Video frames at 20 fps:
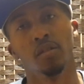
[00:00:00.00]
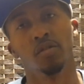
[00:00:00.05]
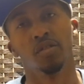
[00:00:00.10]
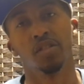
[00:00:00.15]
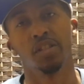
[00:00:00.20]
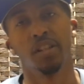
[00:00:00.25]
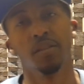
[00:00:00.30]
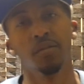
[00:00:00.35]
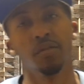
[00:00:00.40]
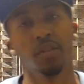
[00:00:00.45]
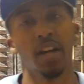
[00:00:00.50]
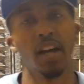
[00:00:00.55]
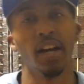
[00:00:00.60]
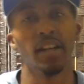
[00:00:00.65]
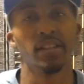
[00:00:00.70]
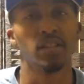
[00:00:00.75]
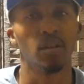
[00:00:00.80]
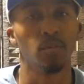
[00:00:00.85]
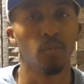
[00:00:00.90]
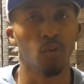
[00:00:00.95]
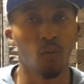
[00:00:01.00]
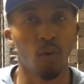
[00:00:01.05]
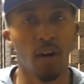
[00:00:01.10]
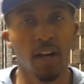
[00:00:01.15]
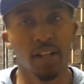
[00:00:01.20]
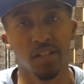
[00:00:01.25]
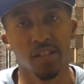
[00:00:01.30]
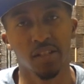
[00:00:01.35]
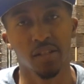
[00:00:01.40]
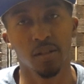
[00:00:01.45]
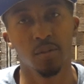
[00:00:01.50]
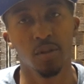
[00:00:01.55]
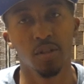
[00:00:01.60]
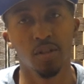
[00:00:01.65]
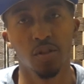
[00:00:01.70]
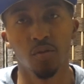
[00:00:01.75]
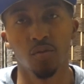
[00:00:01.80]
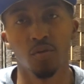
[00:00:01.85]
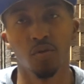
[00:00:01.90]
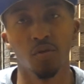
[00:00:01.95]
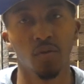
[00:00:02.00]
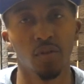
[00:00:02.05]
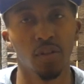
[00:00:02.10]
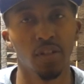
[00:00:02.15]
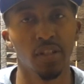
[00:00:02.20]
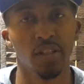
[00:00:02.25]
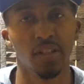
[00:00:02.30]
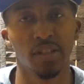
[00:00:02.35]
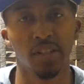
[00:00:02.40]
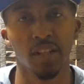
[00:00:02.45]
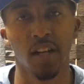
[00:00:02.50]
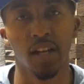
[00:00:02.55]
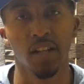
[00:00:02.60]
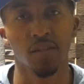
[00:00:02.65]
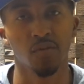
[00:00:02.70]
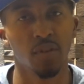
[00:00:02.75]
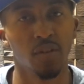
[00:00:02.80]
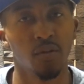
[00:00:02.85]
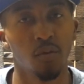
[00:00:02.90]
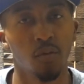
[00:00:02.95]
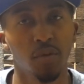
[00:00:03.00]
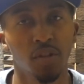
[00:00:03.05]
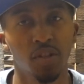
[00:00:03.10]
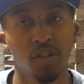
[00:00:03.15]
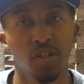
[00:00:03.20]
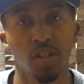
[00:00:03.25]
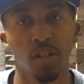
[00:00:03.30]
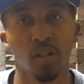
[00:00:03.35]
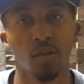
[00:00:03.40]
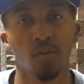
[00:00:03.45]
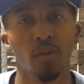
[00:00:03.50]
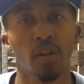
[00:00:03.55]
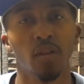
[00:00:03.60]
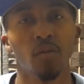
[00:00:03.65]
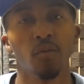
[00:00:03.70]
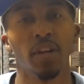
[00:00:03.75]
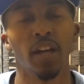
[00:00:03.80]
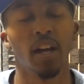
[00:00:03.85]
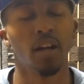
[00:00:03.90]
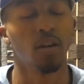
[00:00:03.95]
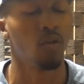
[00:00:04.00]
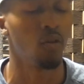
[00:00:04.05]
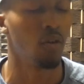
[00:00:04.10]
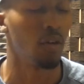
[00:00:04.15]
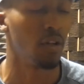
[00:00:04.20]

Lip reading: just give you guys something to watch and something to do during these times whenever we chilling or whatever we got going